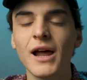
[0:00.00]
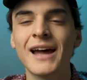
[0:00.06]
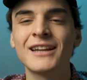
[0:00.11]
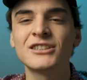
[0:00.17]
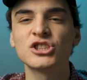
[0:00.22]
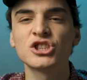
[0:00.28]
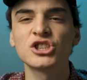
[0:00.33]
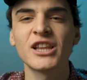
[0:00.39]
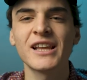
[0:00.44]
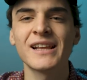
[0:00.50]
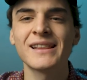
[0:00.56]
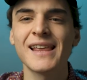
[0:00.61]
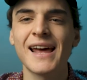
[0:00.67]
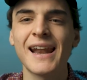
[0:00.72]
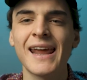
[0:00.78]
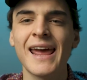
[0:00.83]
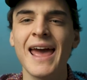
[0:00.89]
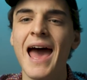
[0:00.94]
I just think
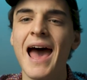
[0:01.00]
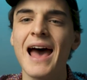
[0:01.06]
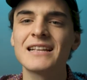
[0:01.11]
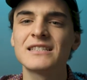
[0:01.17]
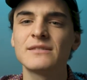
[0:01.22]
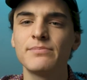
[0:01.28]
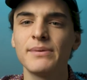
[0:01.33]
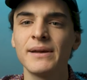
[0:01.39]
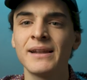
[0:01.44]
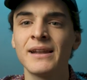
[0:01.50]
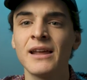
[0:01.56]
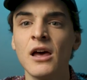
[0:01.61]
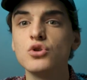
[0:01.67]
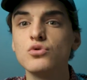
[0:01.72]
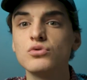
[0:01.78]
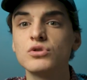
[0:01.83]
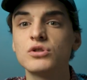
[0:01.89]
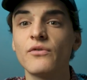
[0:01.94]
that it has been
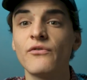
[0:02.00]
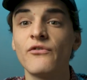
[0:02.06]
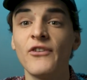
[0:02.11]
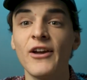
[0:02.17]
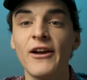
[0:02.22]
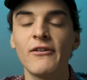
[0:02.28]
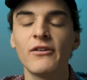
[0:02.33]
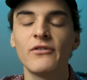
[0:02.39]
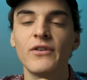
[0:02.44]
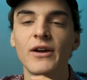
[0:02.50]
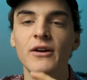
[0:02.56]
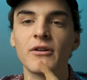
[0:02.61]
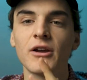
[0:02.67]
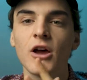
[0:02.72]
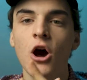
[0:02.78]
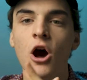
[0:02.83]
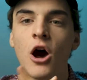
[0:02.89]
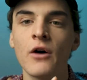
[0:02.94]
used very,
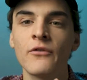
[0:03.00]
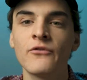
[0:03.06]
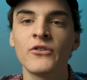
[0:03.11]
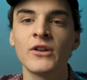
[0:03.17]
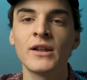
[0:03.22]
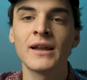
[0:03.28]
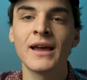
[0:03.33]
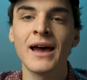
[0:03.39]
very often,